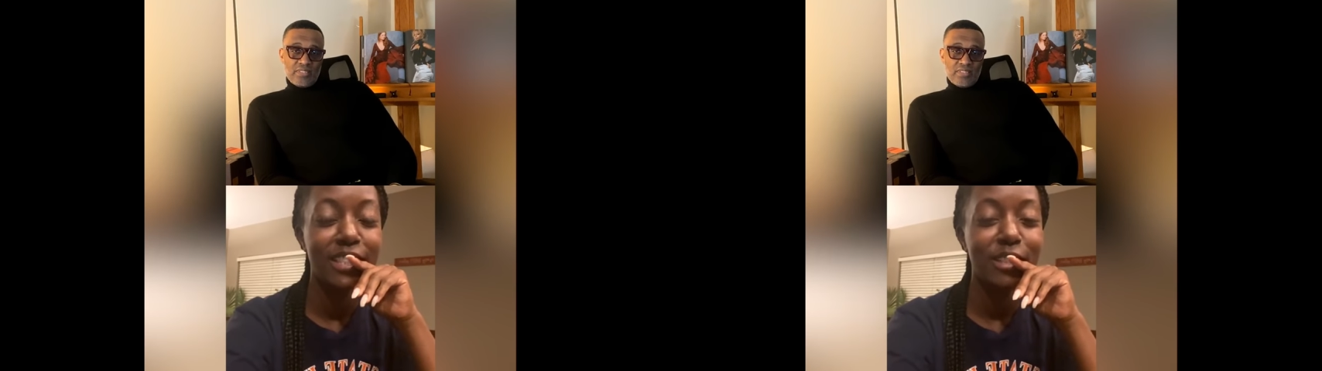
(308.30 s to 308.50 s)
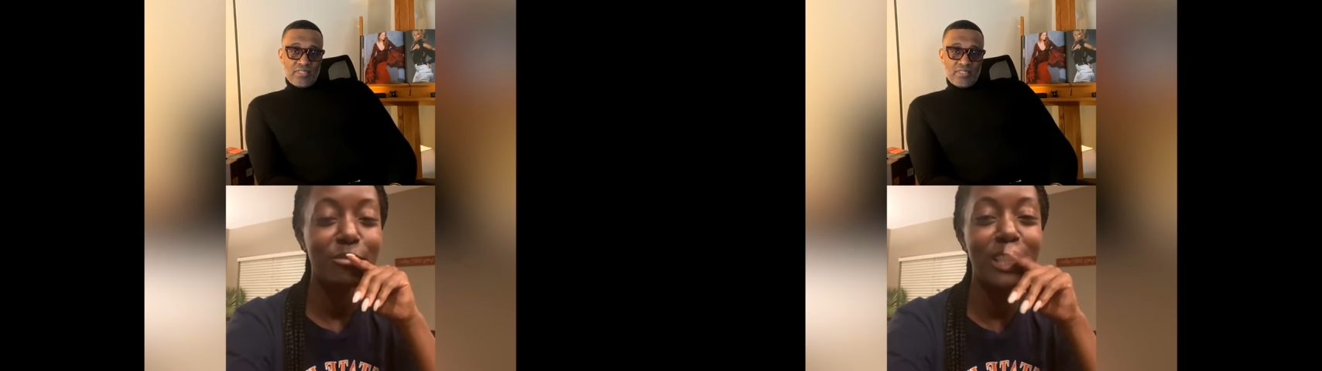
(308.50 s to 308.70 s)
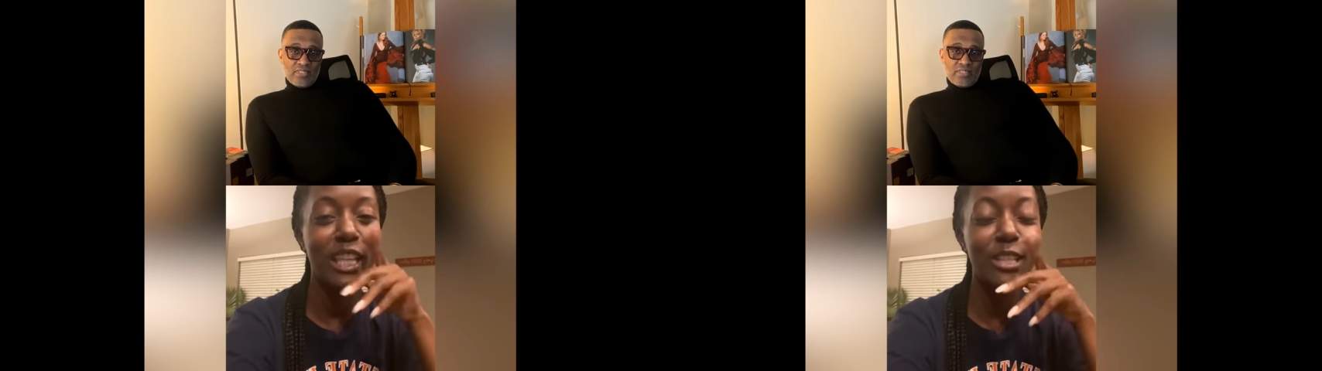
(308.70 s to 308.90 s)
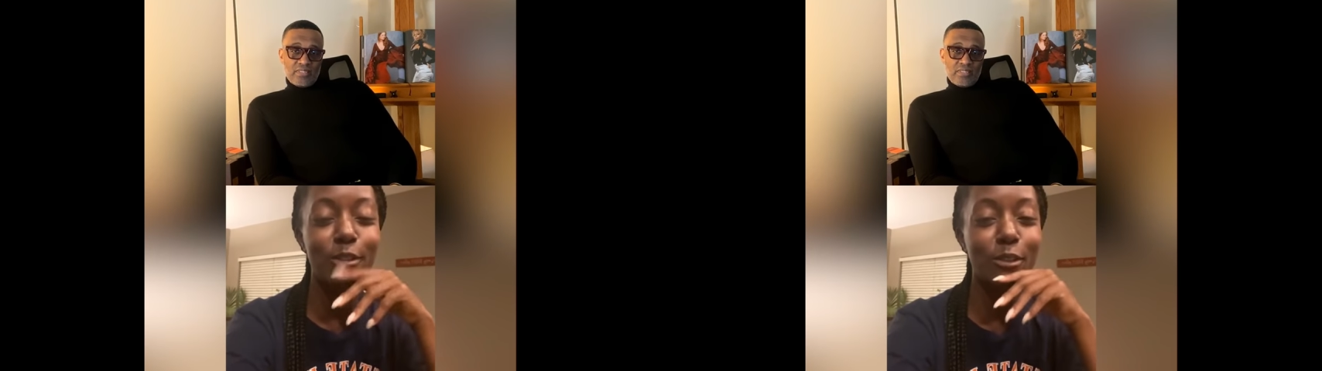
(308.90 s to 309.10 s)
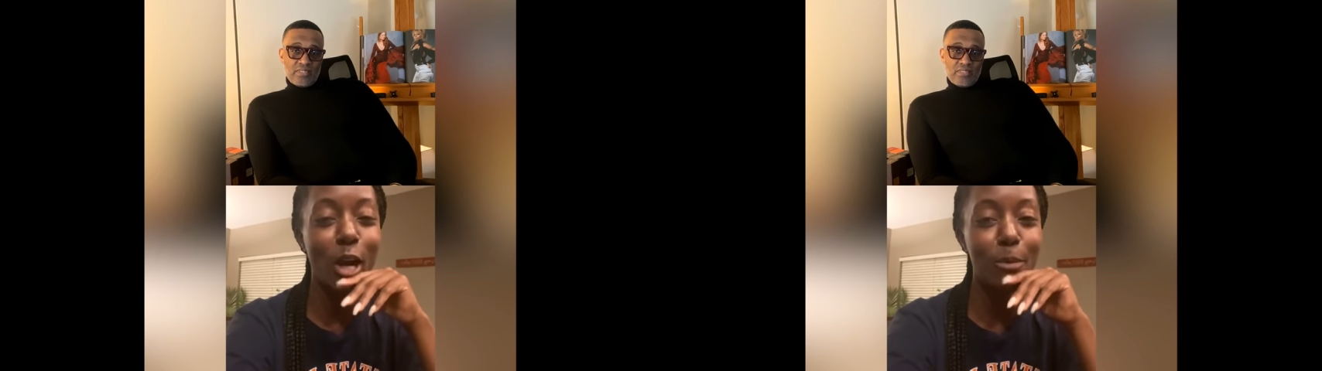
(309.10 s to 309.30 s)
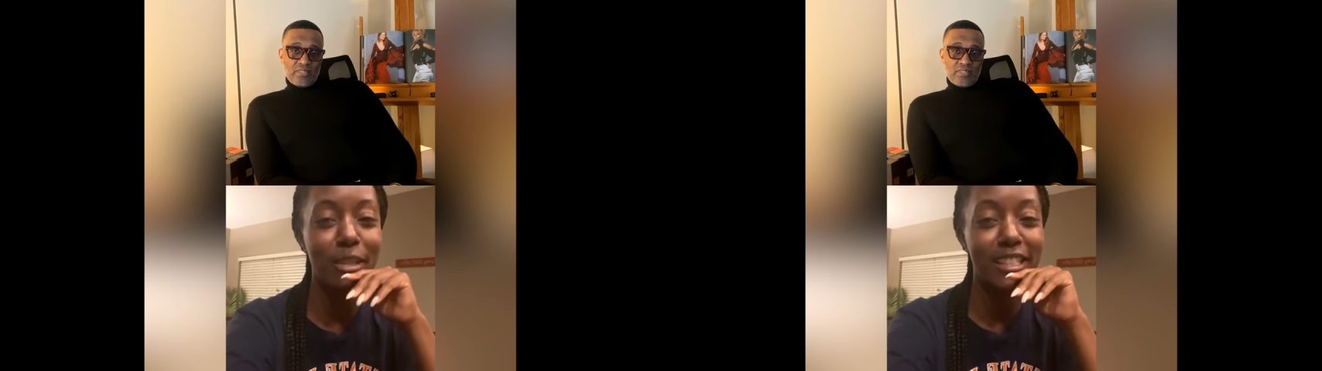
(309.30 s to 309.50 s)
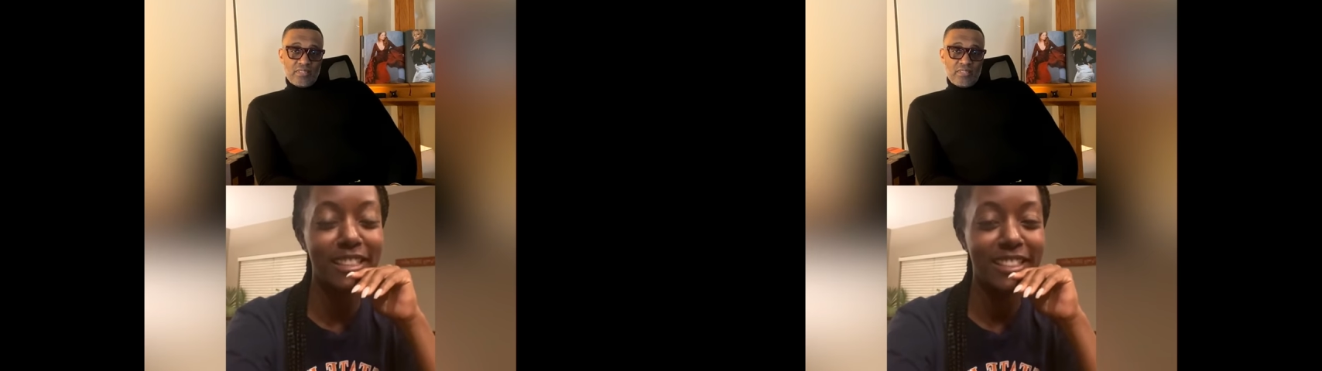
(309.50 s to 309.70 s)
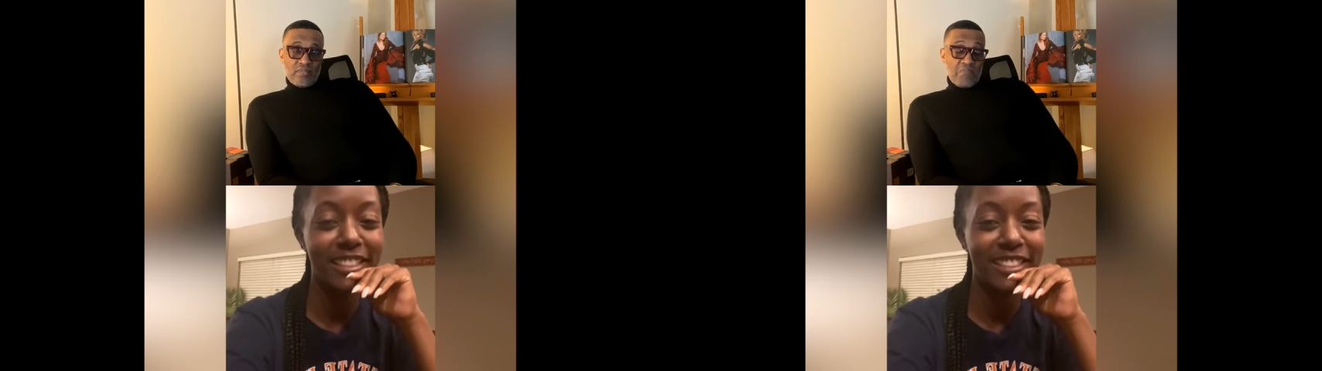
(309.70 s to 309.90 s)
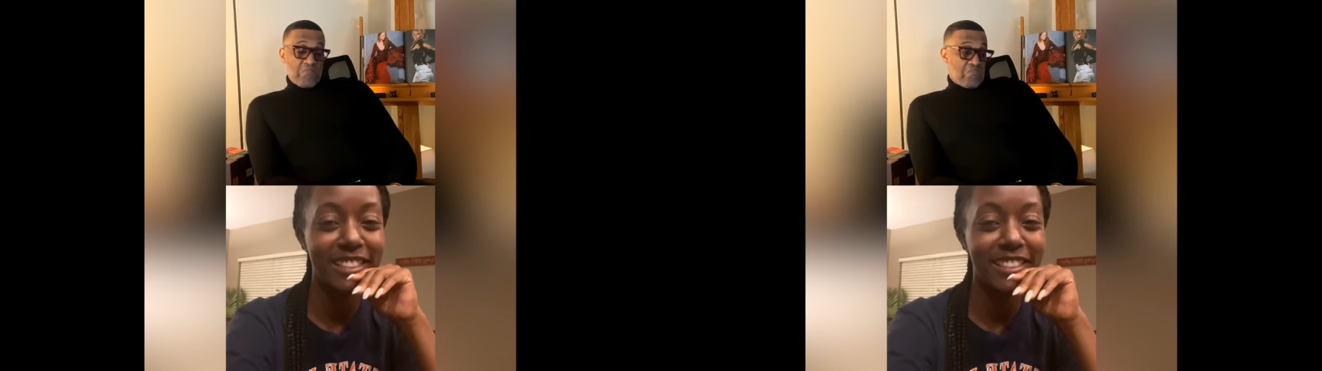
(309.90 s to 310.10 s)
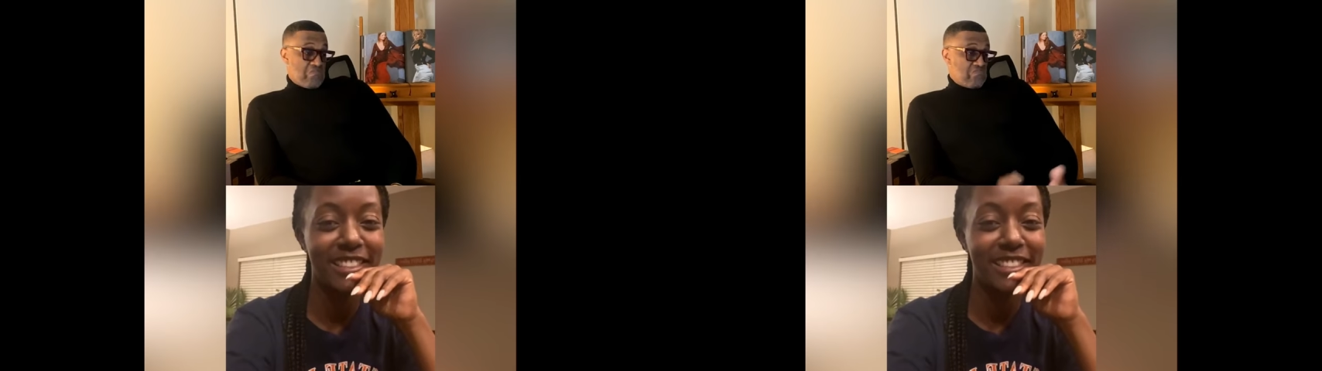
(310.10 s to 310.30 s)
Speaker 1: Because of karma?
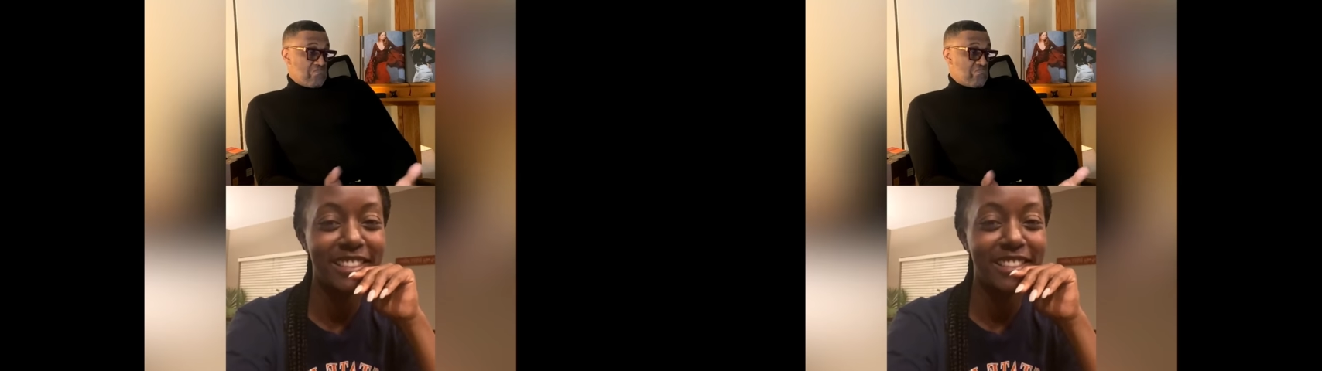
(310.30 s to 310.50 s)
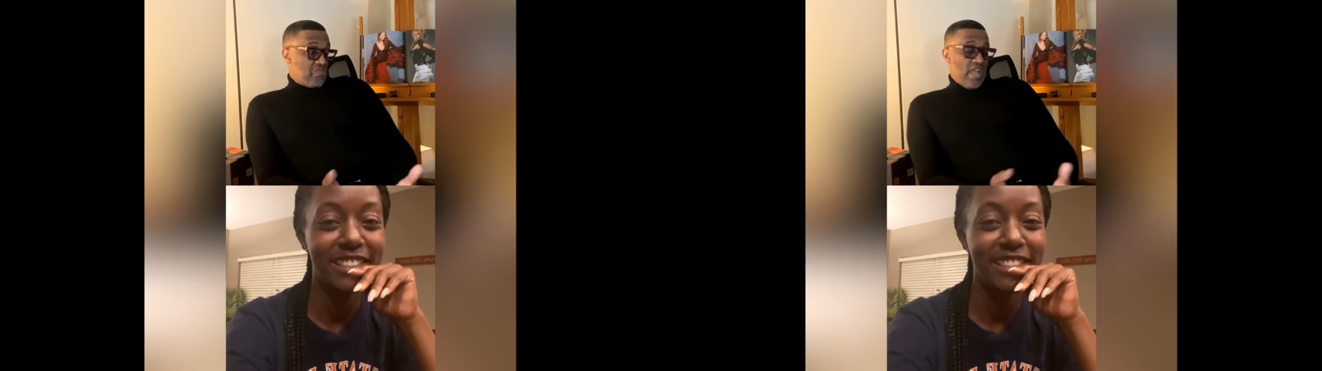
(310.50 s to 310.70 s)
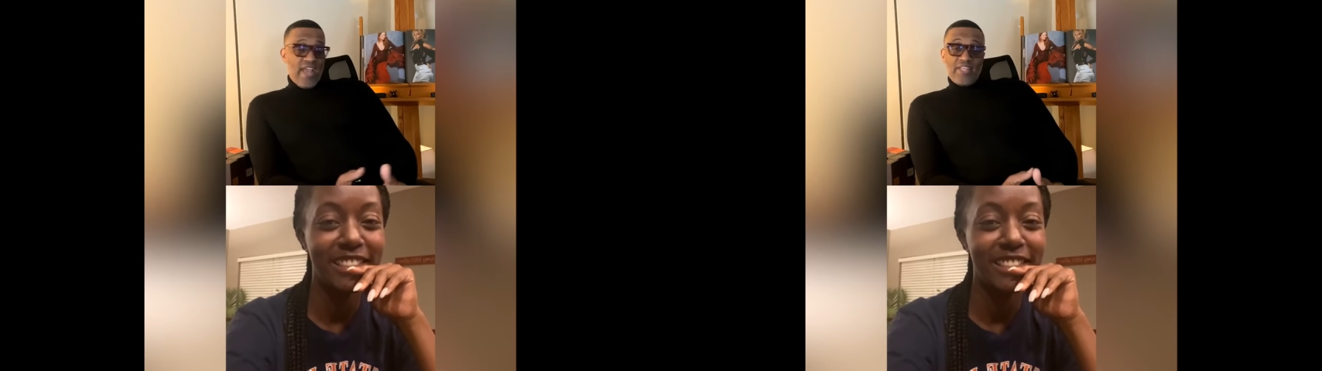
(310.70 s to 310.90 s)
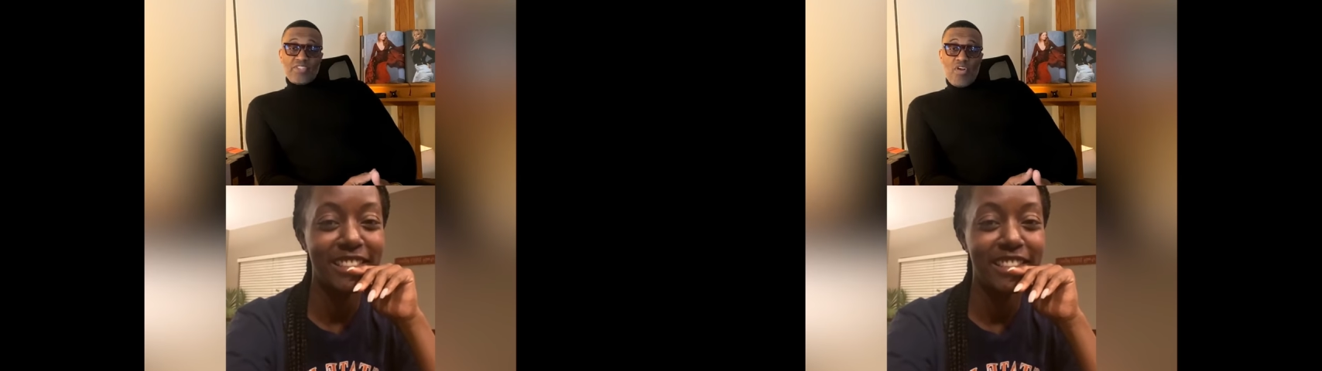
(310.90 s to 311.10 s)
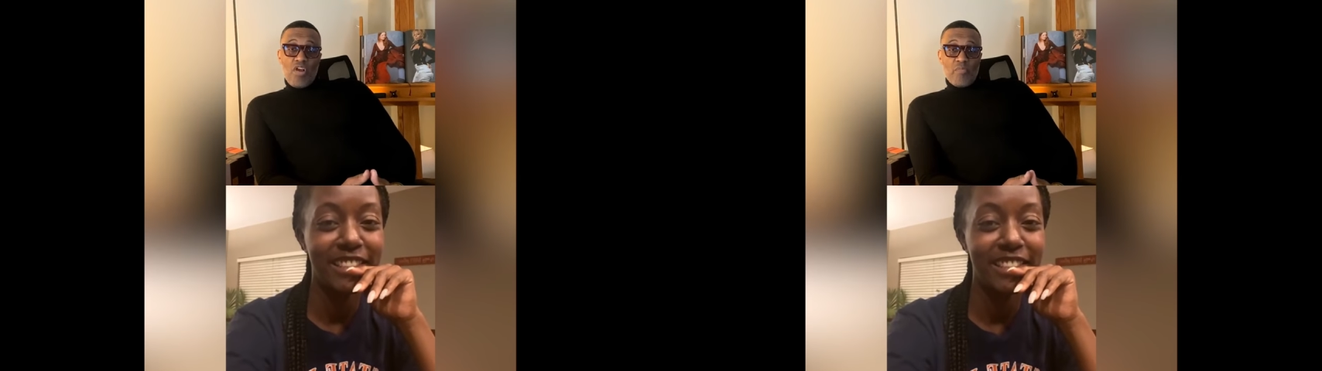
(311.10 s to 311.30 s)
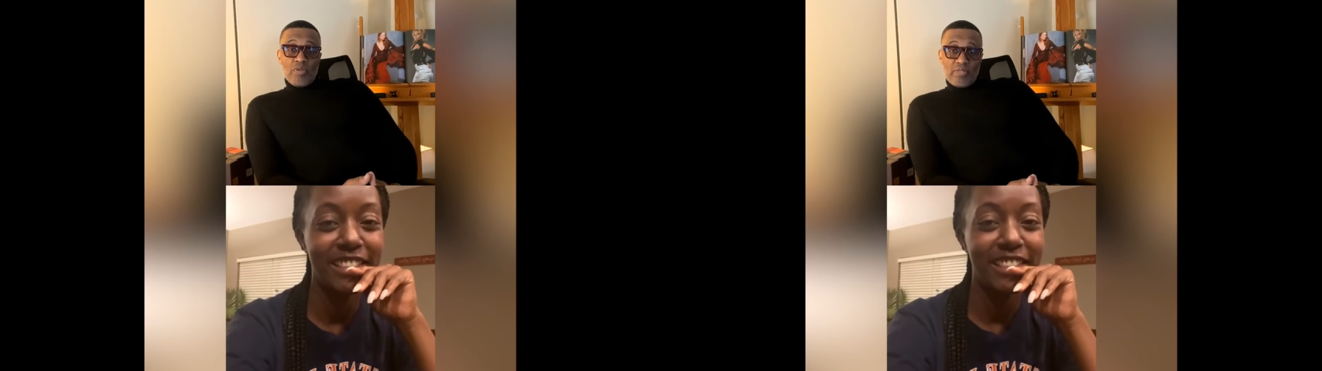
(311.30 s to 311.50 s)
Speaker 2: That's karma.